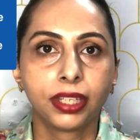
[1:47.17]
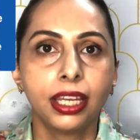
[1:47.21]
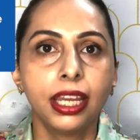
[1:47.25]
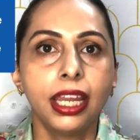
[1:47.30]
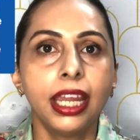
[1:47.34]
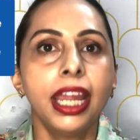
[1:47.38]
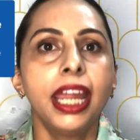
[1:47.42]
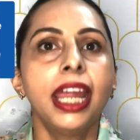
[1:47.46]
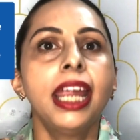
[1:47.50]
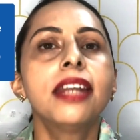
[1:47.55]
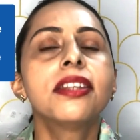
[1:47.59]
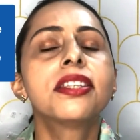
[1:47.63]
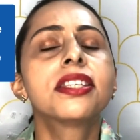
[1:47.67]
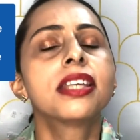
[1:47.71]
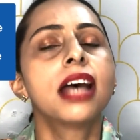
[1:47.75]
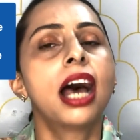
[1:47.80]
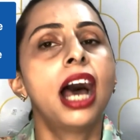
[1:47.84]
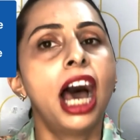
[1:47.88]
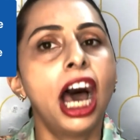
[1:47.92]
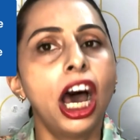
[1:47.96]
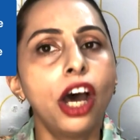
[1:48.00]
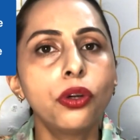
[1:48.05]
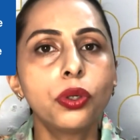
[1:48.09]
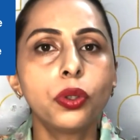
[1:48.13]
Here's
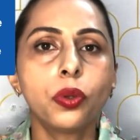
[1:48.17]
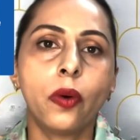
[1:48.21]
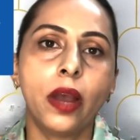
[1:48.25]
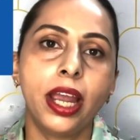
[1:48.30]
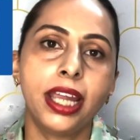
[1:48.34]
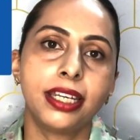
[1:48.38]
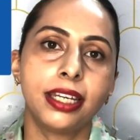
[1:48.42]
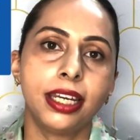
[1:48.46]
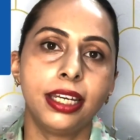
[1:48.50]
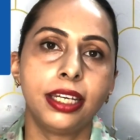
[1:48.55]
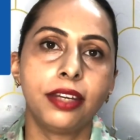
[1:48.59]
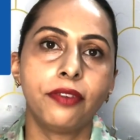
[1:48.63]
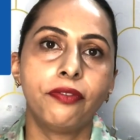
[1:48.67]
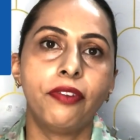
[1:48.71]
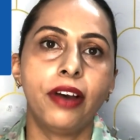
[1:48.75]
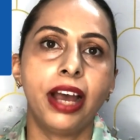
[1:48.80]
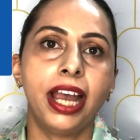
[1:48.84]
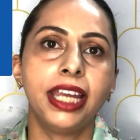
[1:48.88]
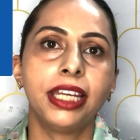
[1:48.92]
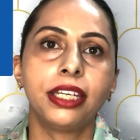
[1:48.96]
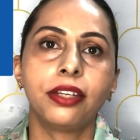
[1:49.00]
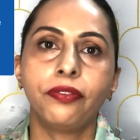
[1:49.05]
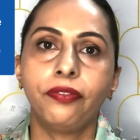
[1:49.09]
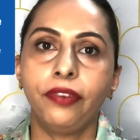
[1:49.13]
how to identify
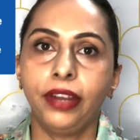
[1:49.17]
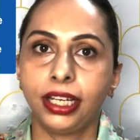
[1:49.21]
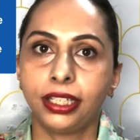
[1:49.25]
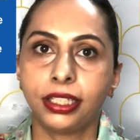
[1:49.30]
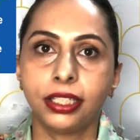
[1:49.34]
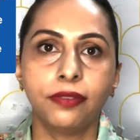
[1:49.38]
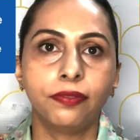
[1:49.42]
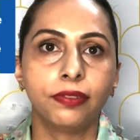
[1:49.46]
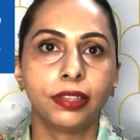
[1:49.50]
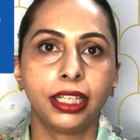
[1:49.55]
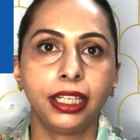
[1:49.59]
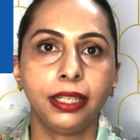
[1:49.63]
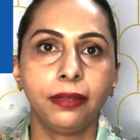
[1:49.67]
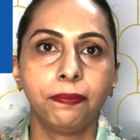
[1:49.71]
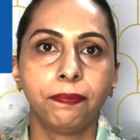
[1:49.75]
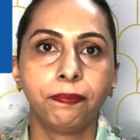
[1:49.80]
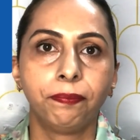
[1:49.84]
it effectively.